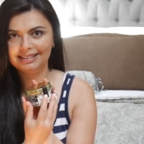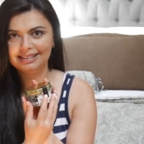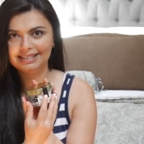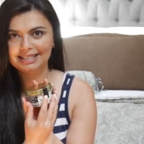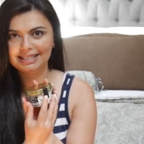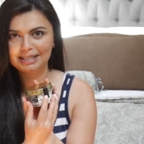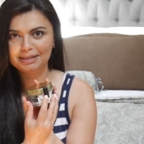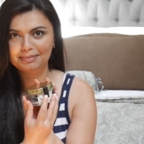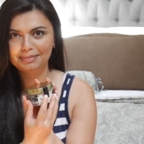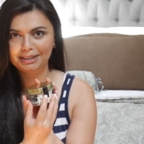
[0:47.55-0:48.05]

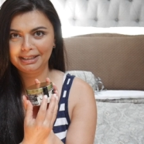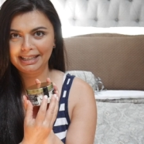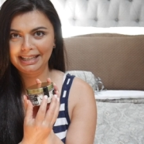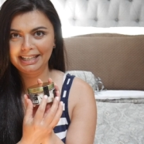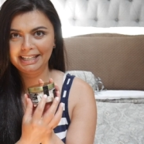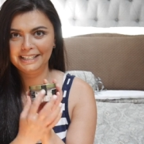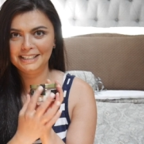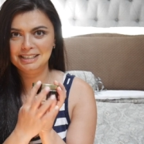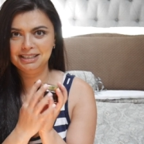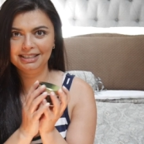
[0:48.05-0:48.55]
symbol
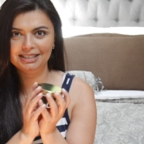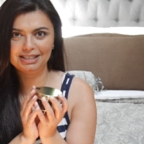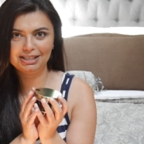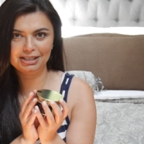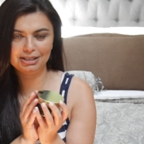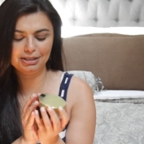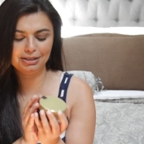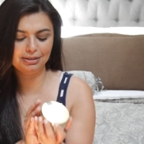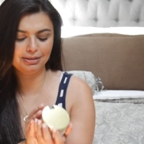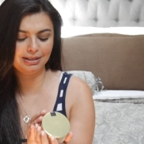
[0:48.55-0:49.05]
here
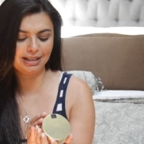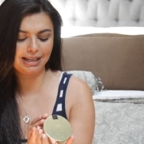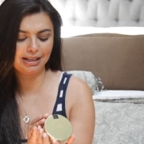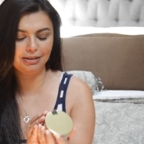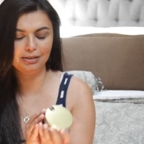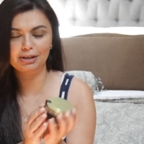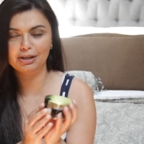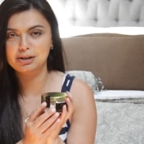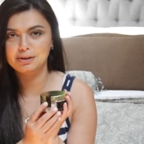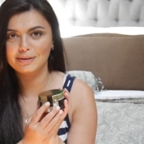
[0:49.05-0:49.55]
to let
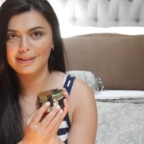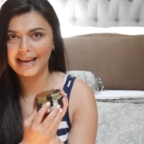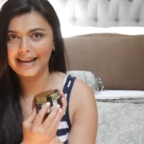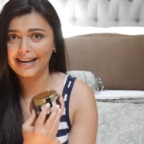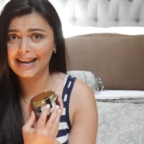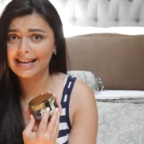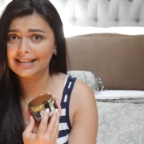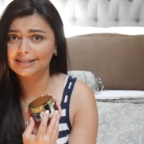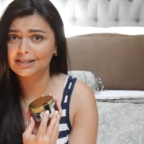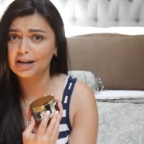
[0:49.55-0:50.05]
you know that
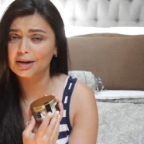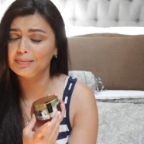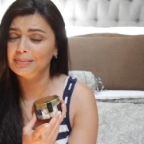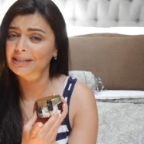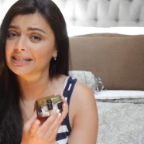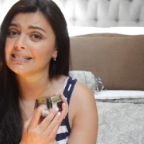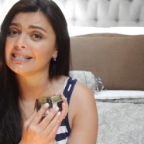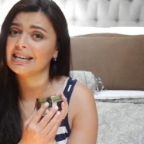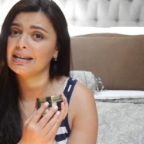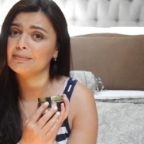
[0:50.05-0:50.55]
it has not
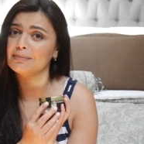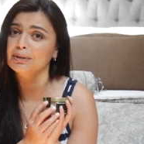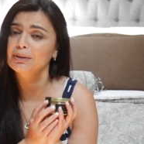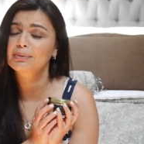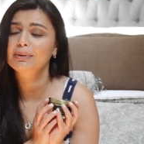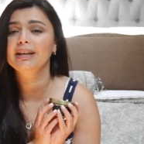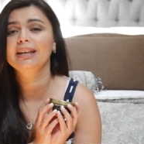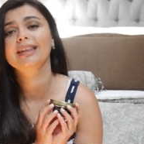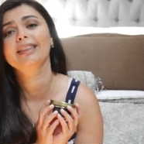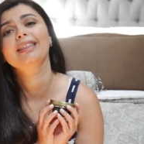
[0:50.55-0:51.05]
been tampered
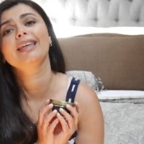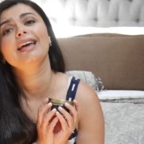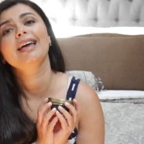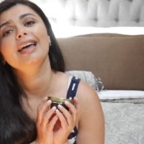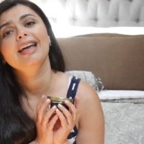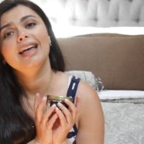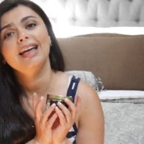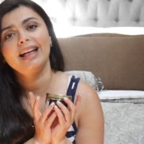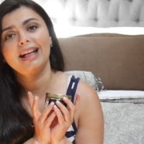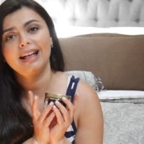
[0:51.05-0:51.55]
with
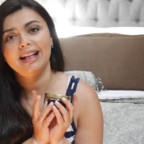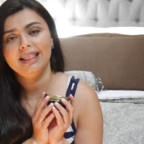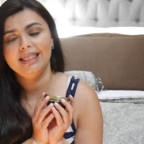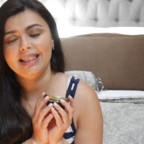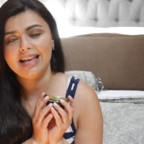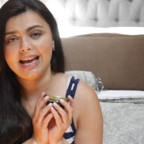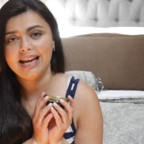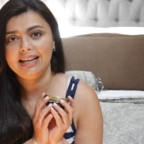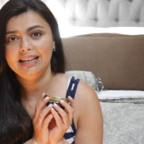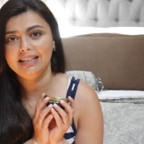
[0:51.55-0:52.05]
and
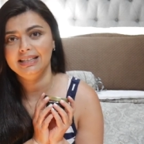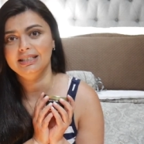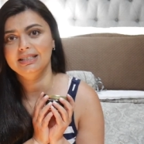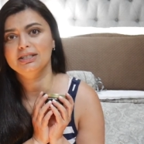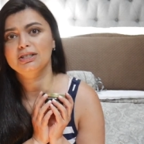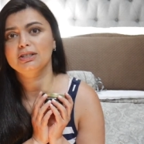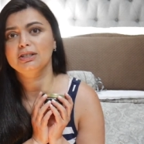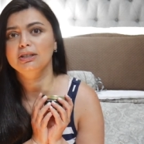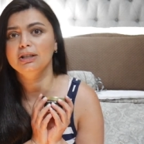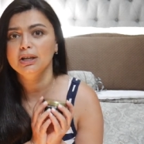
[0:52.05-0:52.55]
that it
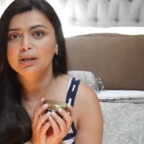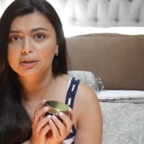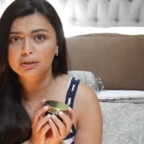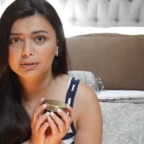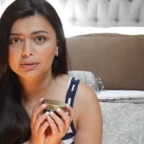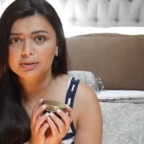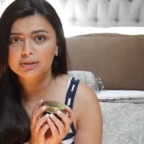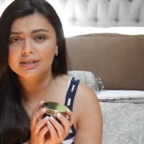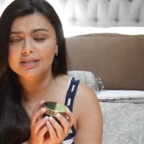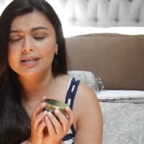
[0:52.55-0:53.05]
is
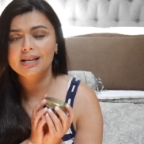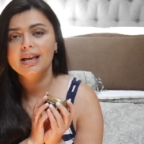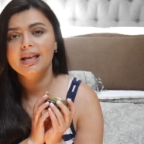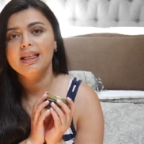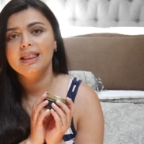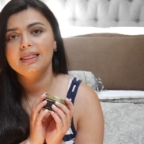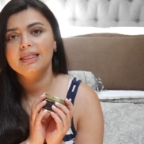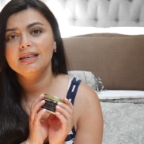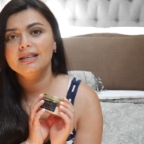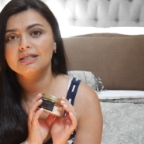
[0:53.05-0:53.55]
closed.
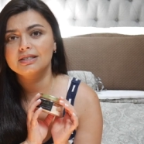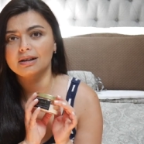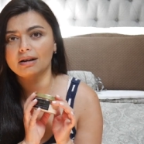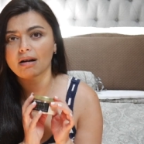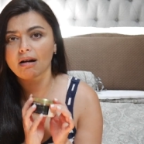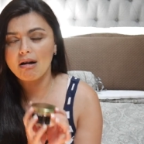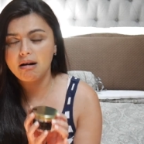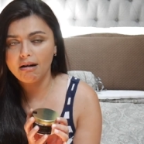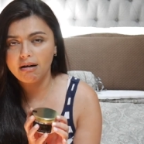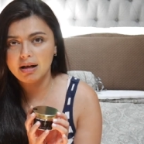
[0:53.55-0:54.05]
These are
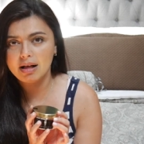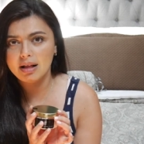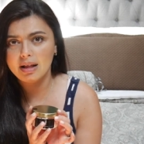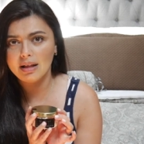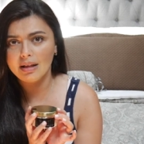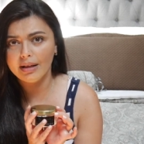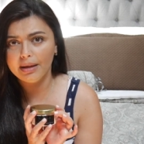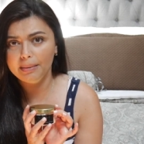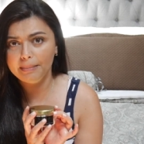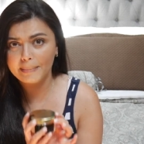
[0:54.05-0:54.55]

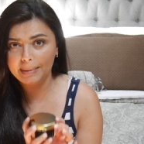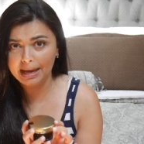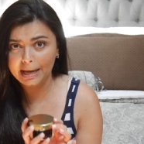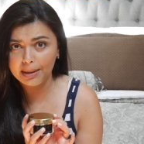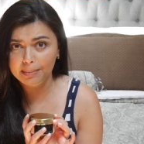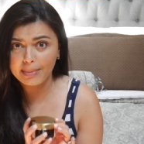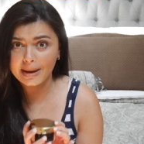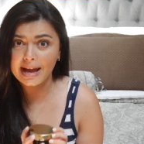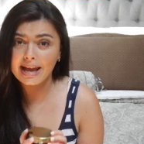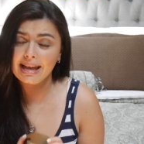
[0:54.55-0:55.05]
all
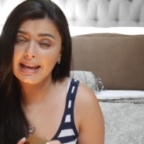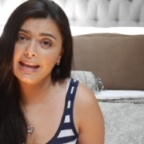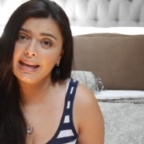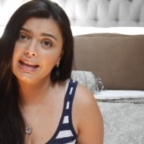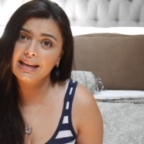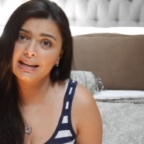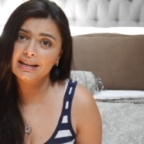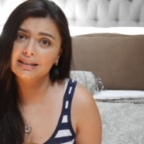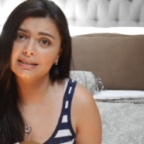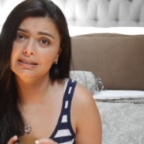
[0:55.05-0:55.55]
made by
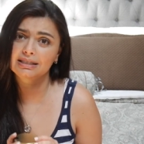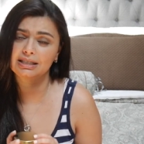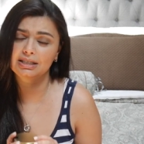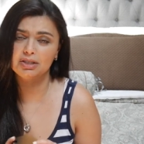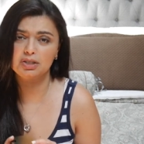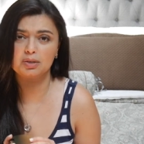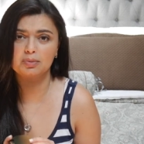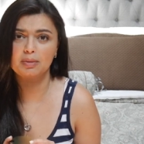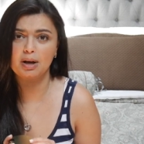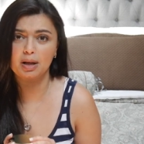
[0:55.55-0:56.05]
hand in
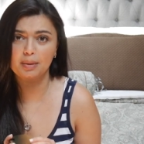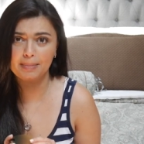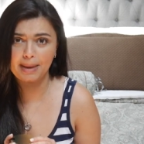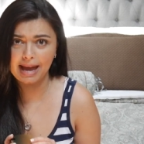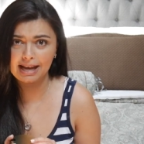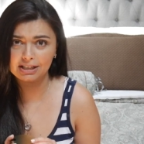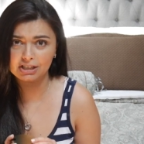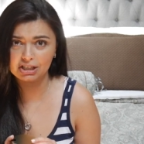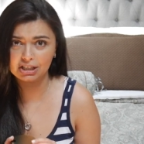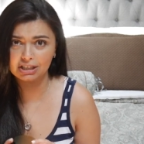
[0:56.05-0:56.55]
small
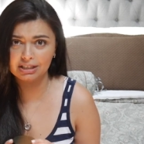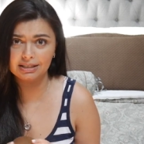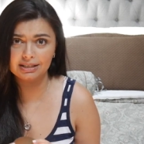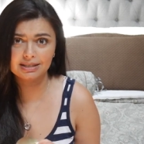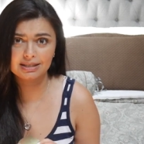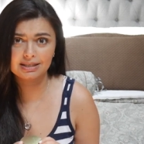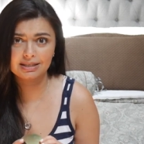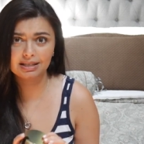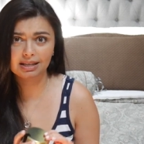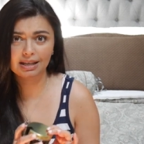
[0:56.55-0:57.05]

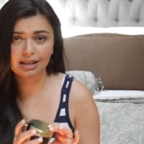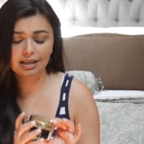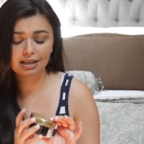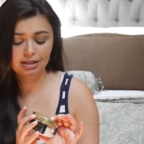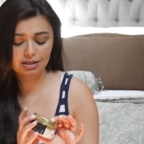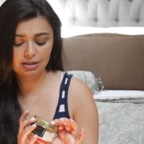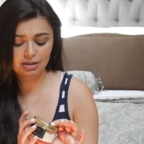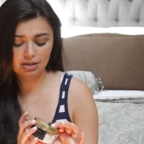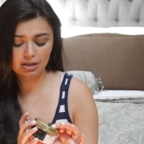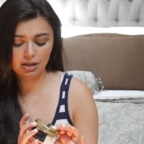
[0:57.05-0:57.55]
batches.
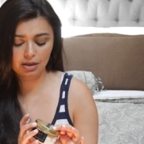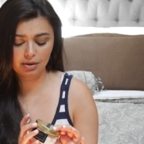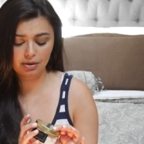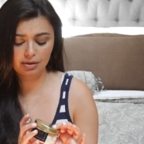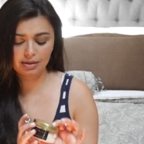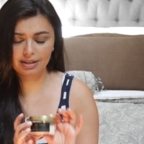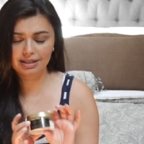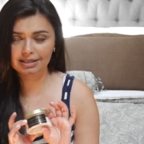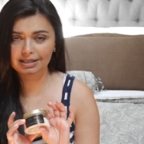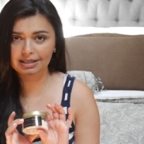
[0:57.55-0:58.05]

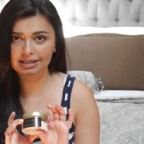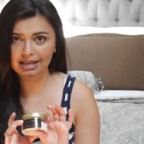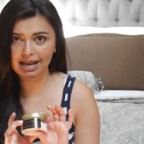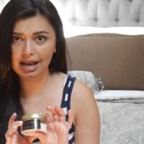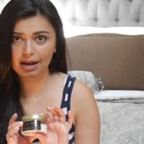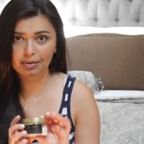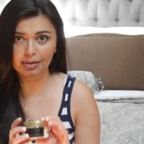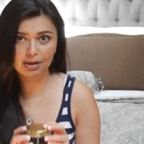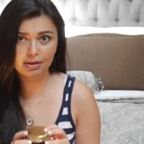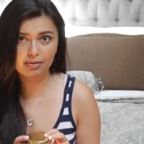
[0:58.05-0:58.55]
So this is
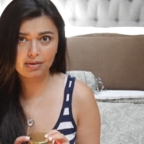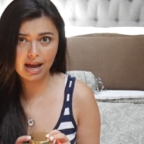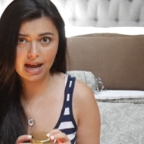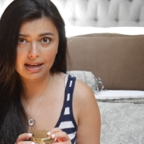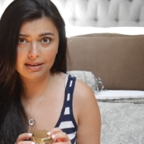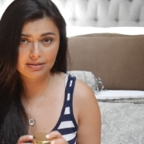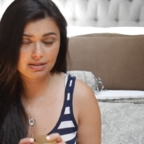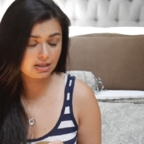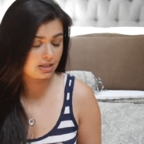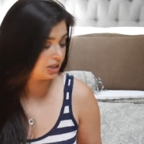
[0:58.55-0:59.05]
how it
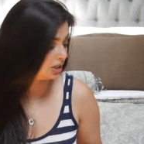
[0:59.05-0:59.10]
arrives